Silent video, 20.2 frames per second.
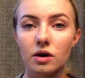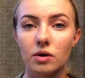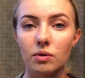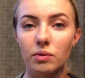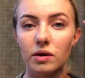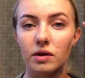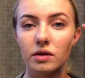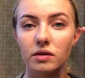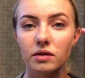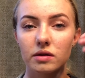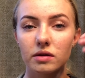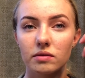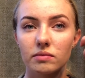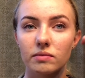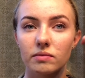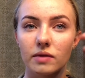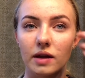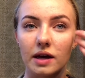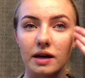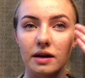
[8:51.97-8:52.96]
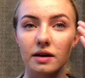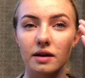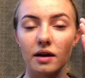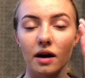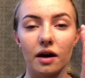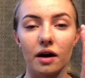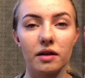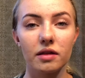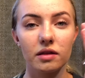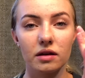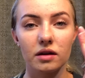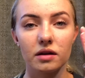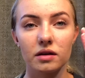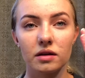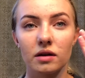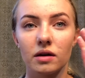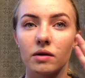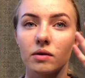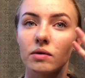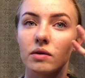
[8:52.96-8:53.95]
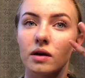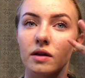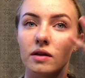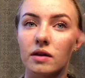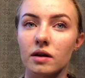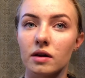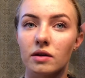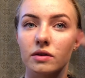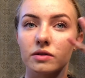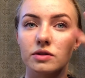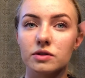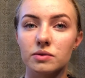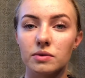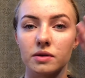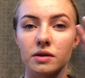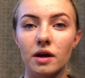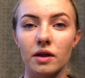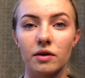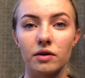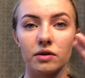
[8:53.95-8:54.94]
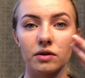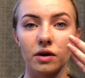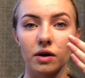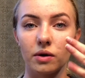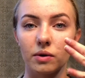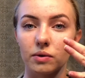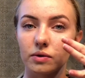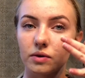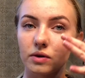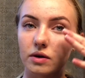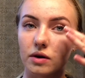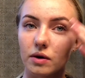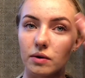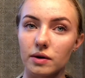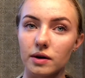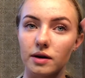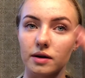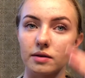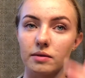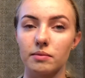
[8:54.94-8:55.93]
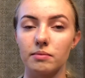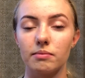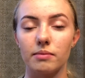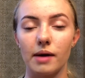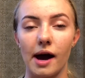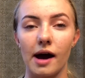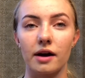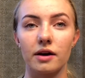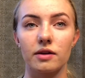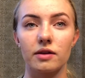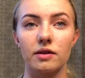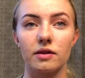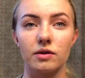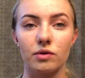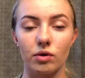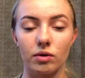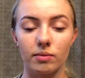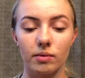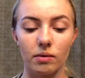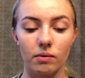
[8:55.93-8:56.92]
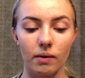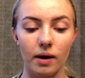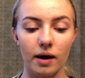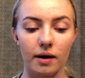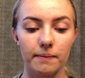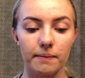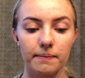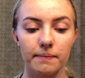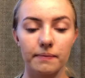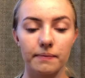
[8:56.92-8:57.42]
with like a thin coat, and then I'll do another coat going back the normal way.